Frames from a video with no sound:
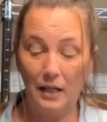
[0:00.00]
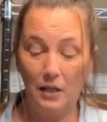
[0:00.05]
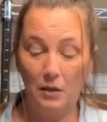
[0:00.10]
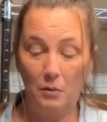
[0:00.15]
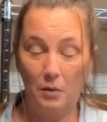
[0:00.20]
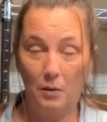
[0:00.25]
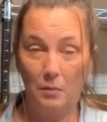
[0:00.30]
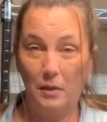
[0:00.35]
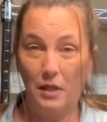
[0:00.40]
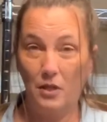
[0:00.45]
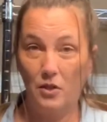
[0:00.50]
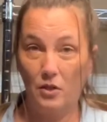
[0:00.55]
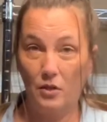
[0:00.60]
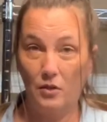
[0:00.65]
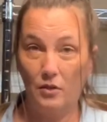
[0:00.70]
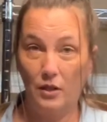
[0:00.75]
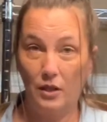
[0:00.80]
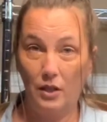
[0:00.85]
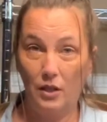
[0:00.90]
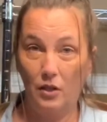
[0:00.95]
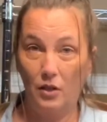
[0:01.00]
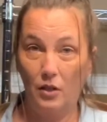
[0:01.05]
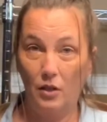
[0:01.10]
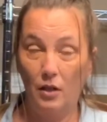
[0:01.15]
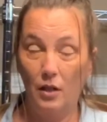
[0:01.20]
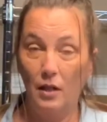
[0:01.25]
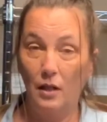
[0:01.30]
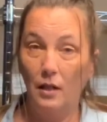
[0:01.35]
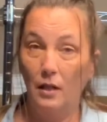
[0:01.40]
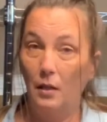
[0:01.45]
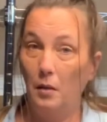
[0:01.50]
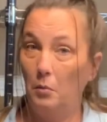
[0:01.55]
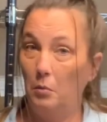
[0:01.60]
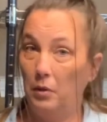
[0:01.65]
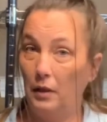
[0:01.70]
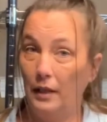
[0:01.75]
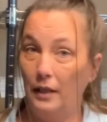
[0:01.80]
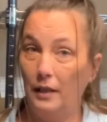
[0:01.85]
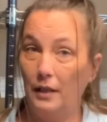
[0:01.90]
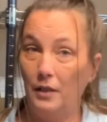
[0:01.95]
You want to make sure that you're
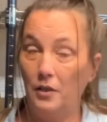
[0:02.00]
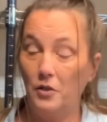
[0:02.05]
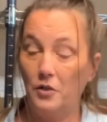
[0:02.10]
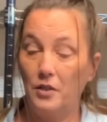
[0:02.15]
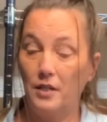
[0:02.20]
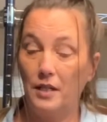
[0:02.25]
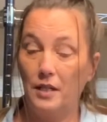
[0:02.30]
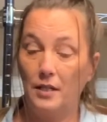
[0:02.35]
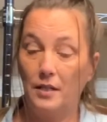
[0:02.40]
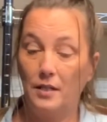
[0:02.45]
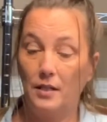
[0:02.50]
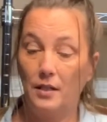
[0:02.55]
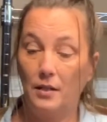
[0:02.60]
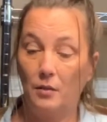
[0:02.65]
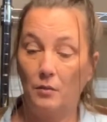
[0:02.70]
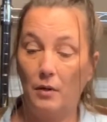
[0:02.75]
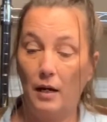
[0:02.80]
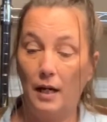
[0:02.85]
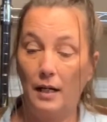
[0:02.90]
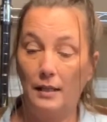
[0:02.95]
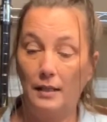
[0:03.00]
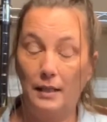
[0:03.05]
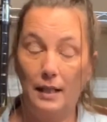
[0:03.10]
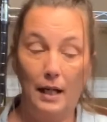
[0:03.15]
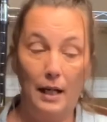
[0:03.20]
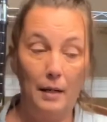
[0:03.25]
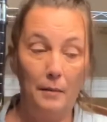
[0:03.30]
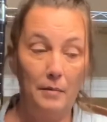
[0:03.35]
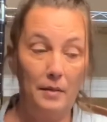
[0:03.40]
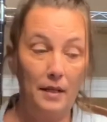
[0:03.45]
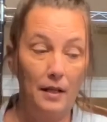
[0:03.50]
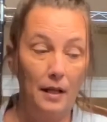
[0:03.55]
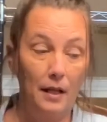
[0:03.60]
planting your seeds to the right depth.